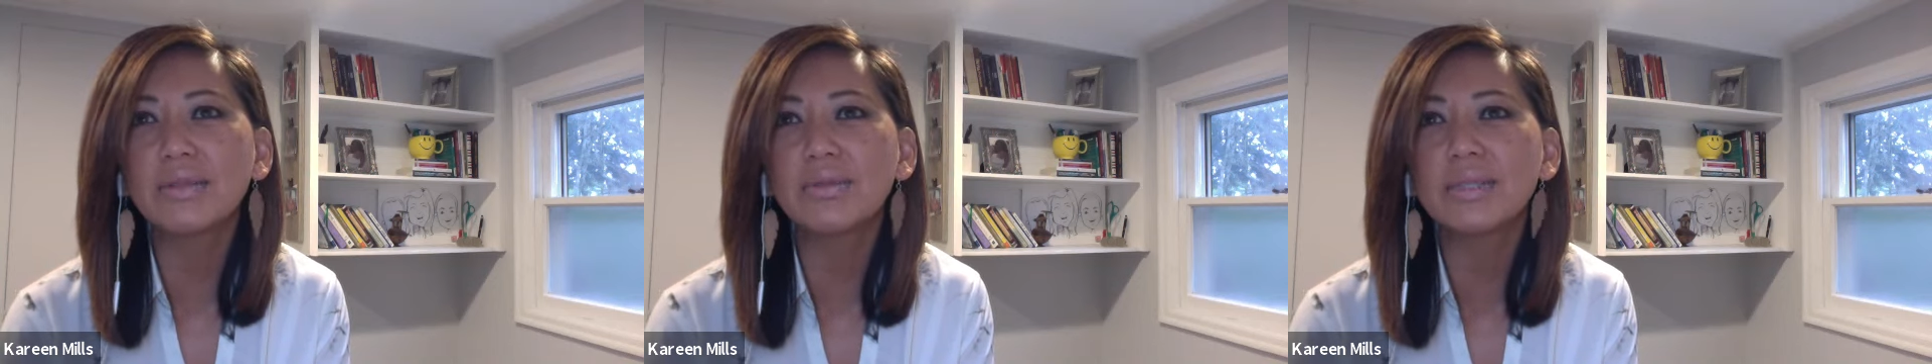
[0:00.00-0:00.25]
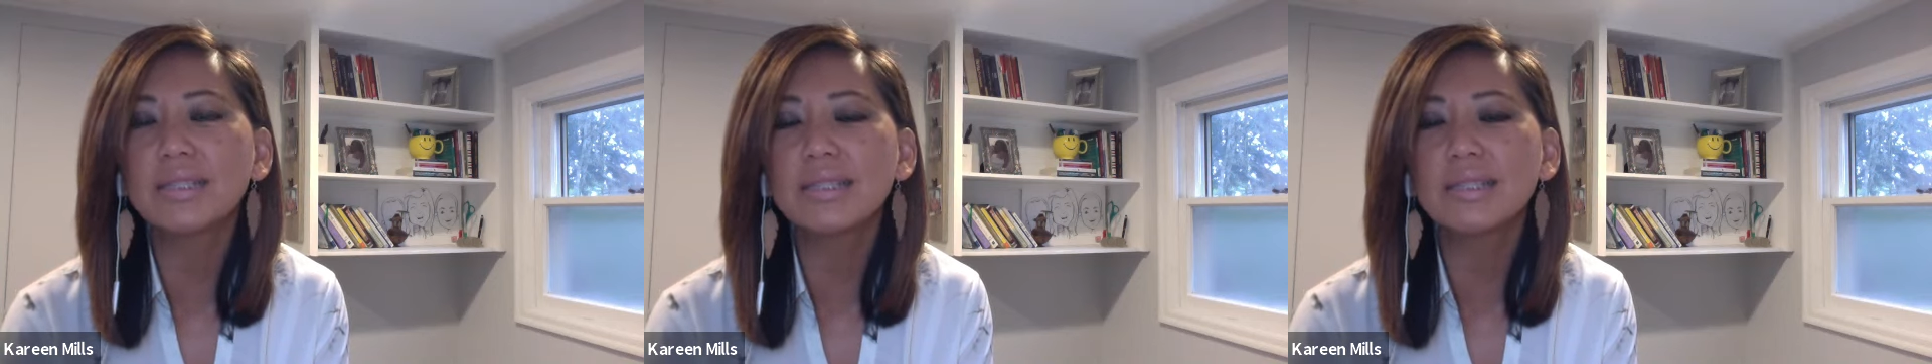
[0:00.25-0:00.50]
I
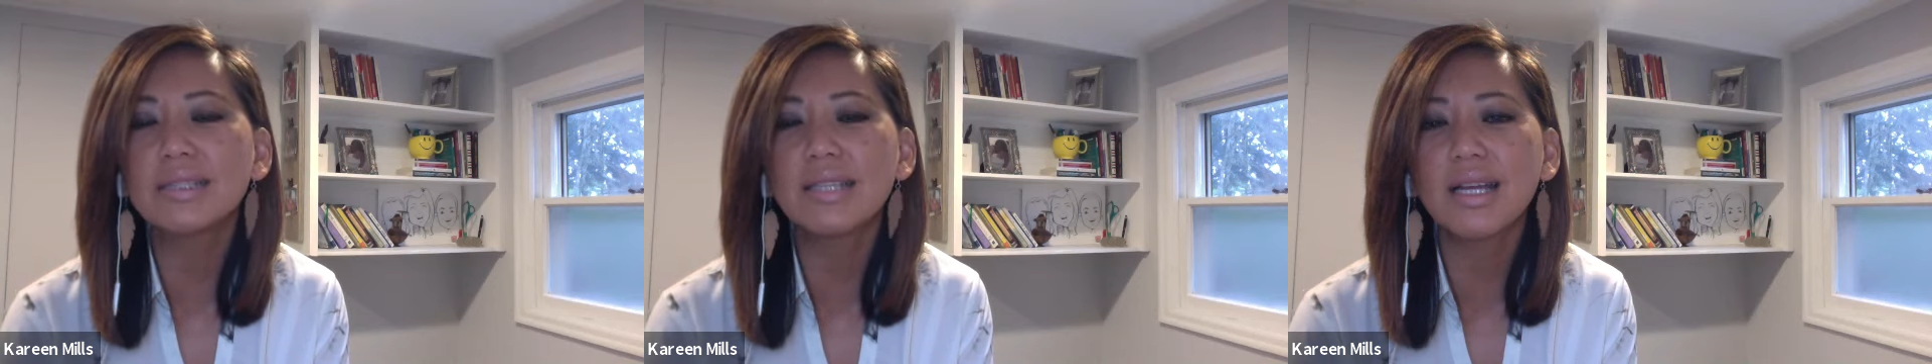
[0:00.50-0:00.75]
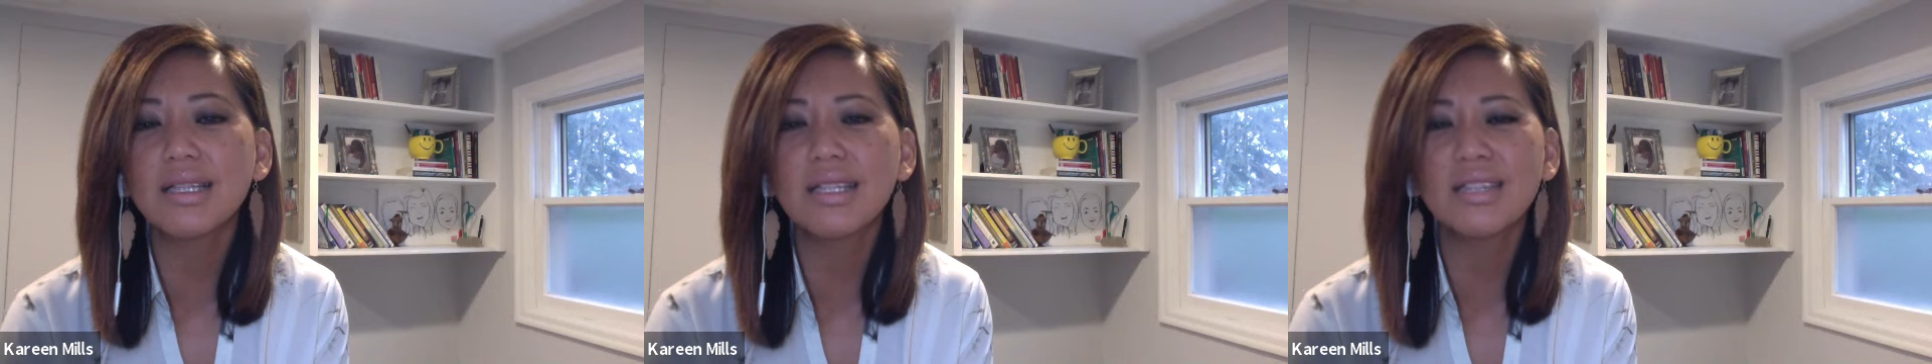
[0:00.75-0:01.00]
really
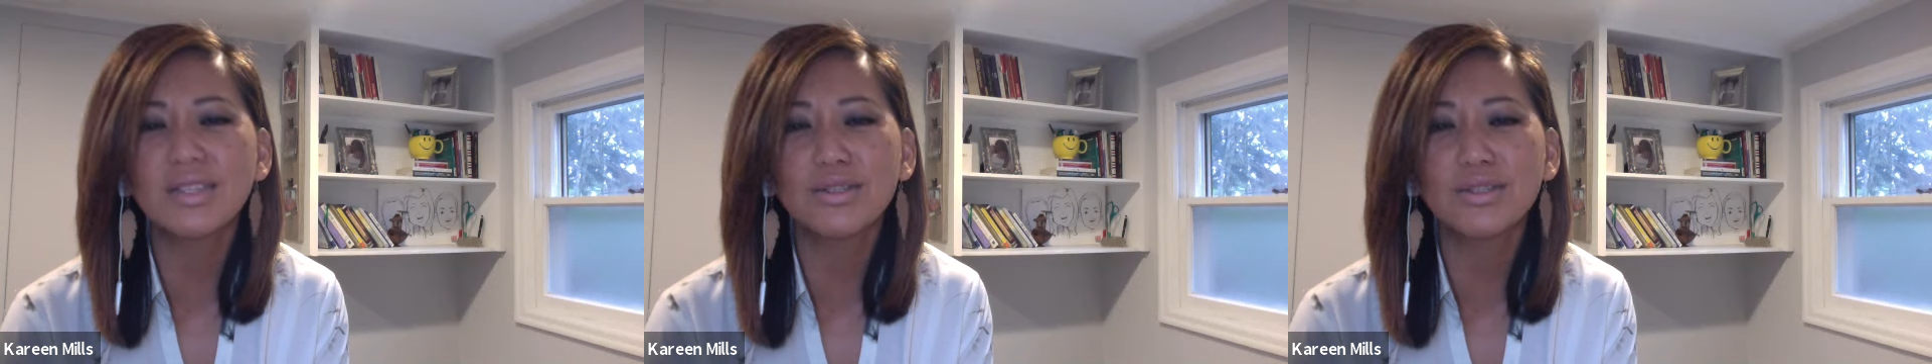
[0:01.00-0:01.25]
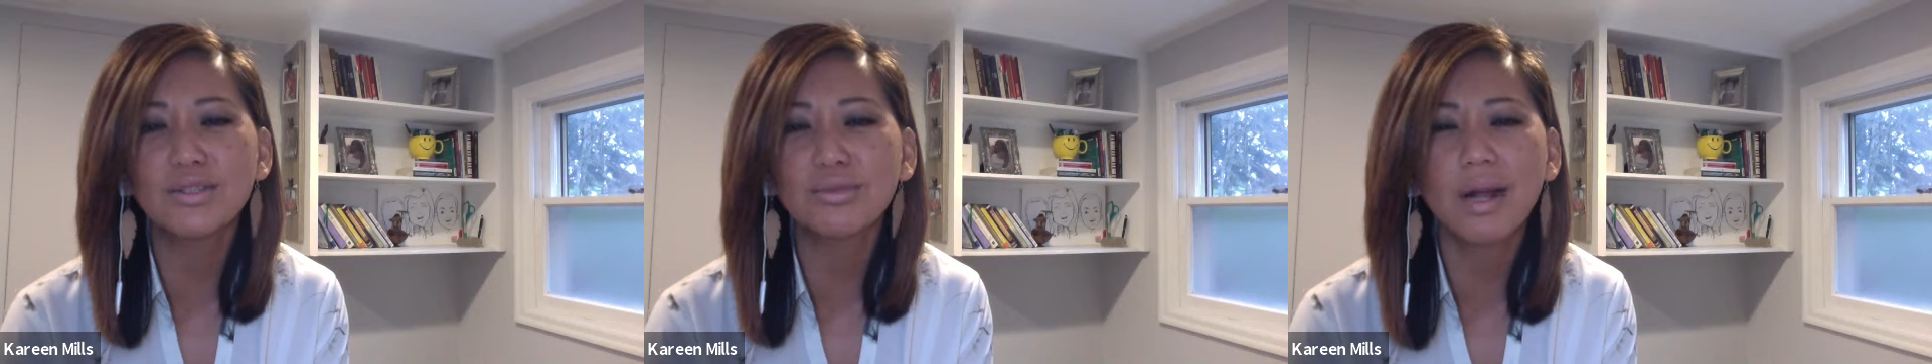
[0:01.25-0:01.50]
did not
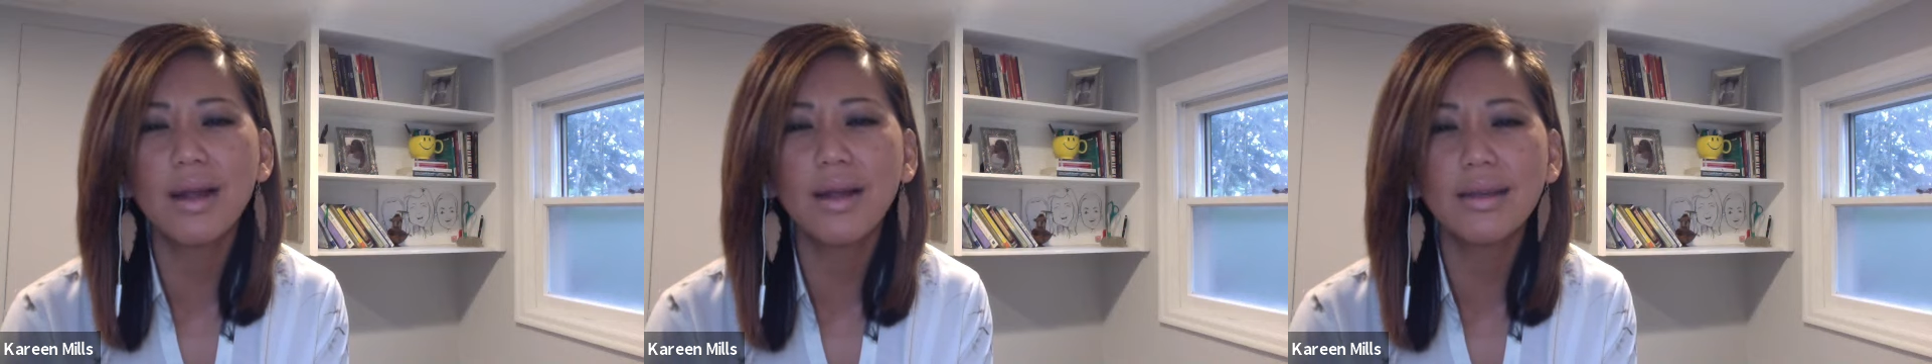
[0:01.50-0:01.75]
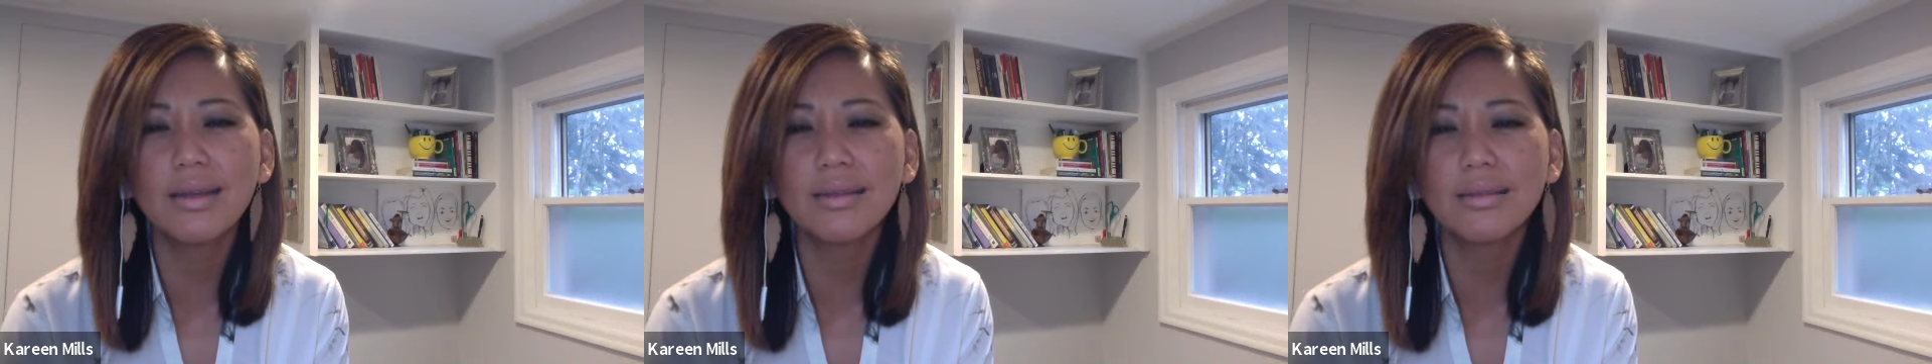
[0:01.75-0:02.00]
even
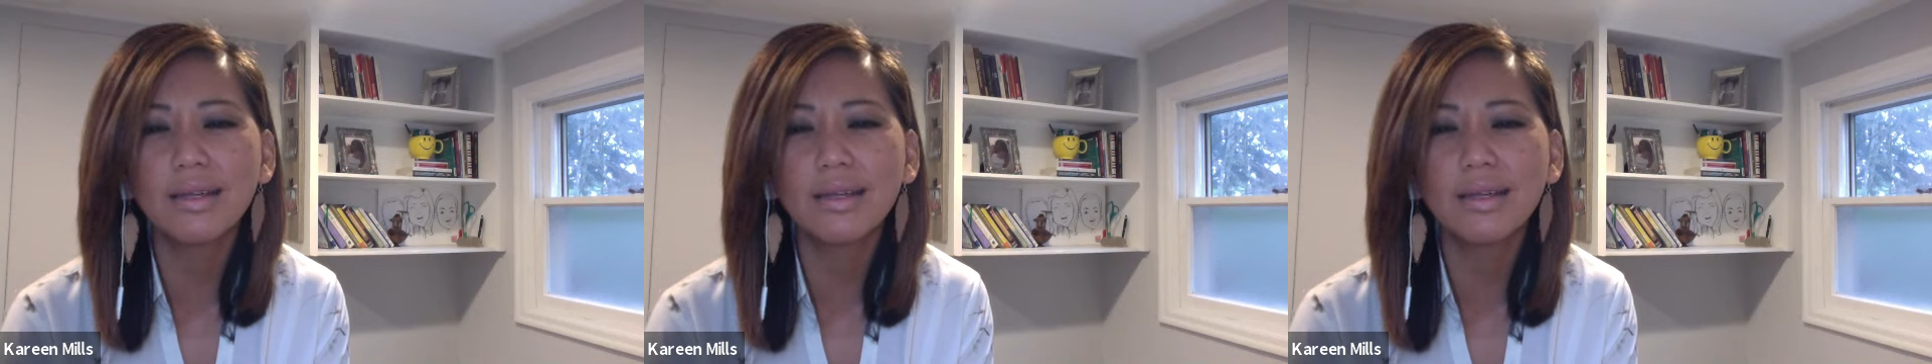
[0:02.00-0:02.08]
try.